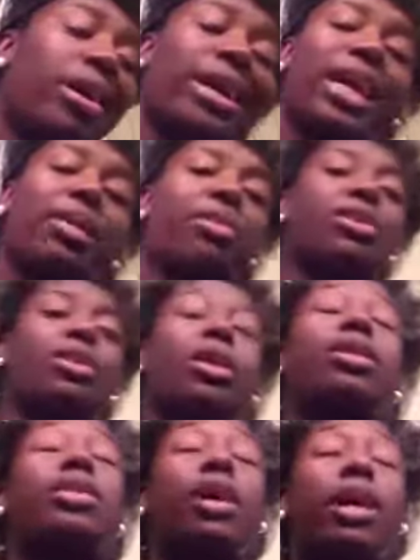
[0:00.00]

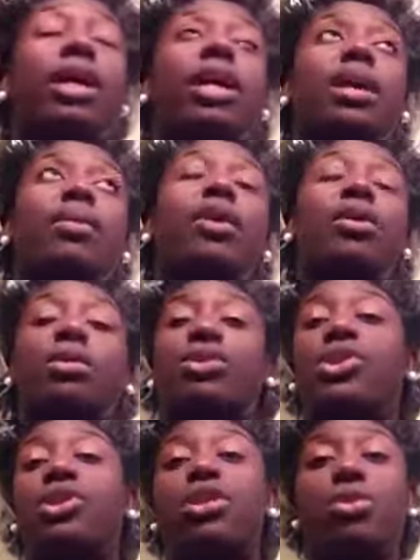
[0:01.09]
chemicals are
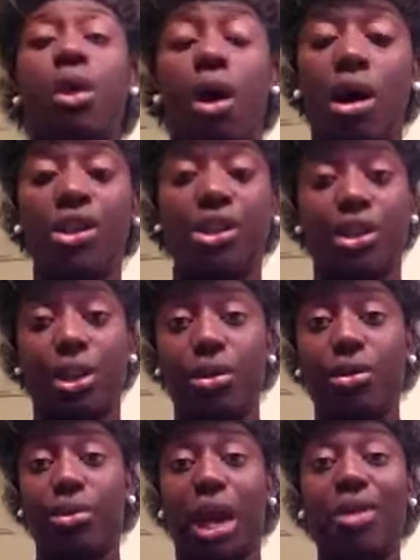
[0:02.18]
just too harsh to
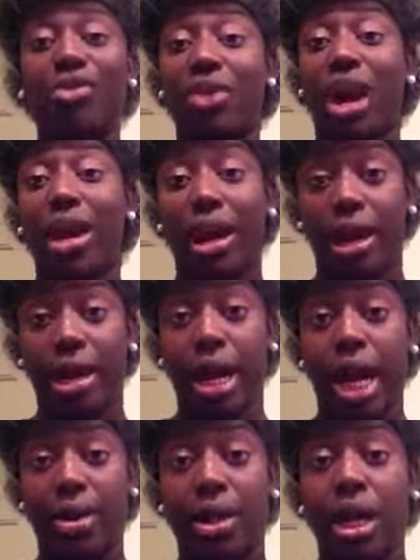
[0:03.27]
use without drying our hair
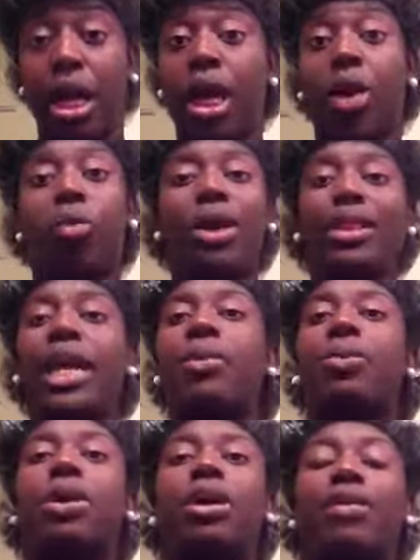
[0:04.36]
out. One thing we
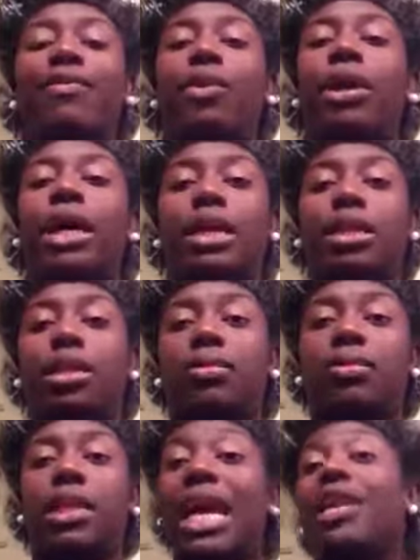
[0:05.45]
want to avoid is
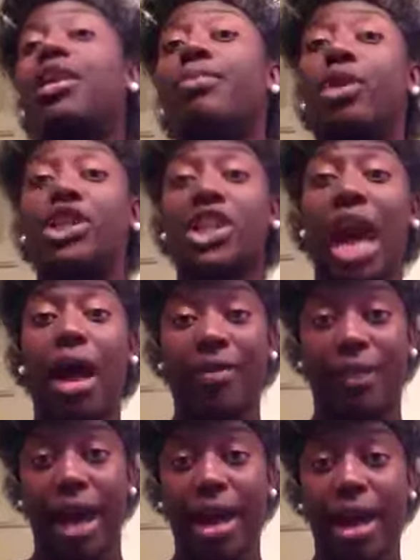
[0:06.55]
taking the moisture out of
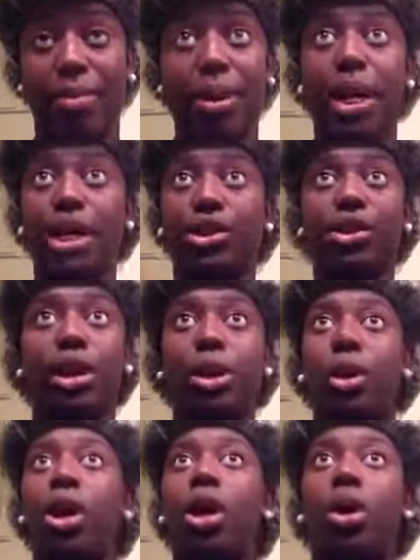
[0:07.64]
our hair because, you
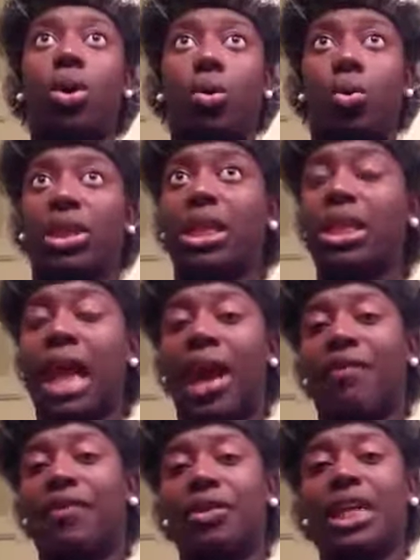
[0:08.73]
know, with this
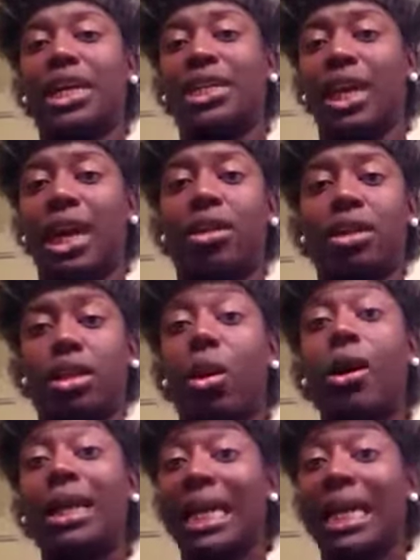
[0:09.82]
afro texture hair, it's hard to